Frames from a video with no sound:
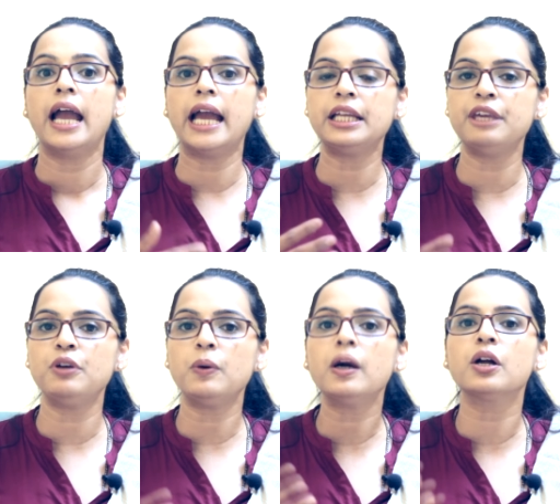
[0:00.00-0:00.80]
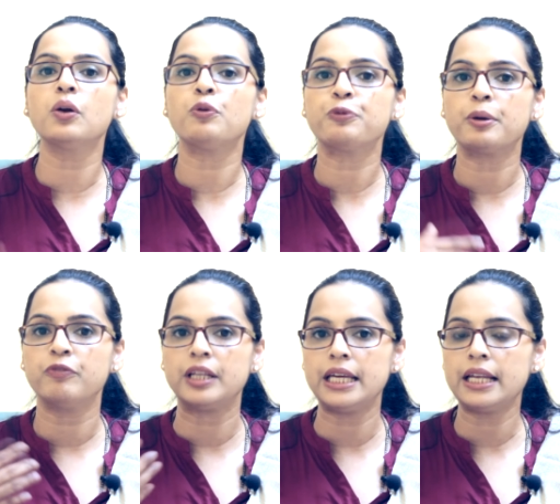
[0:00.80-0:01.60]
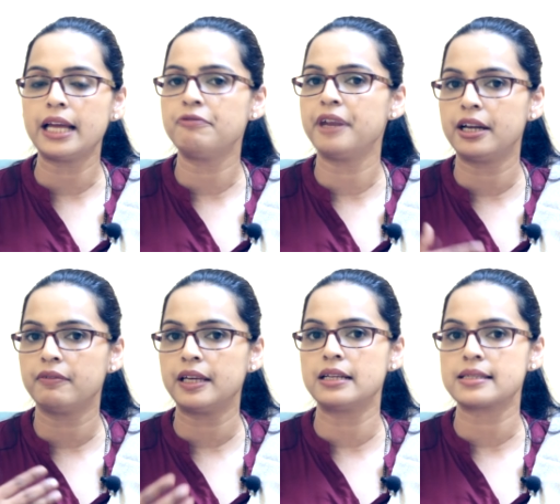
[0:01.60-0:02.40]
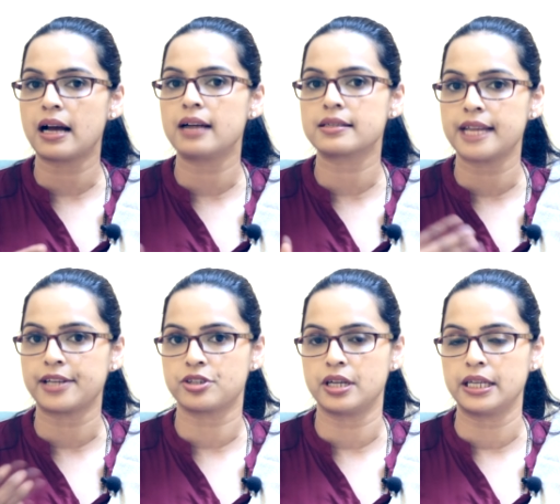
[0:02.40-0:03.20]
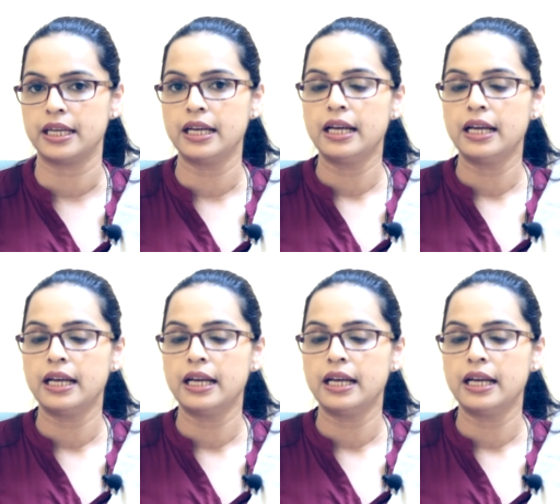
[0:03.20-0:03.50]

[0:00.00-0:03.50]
and give you a glow from within and fade away the scars naturally.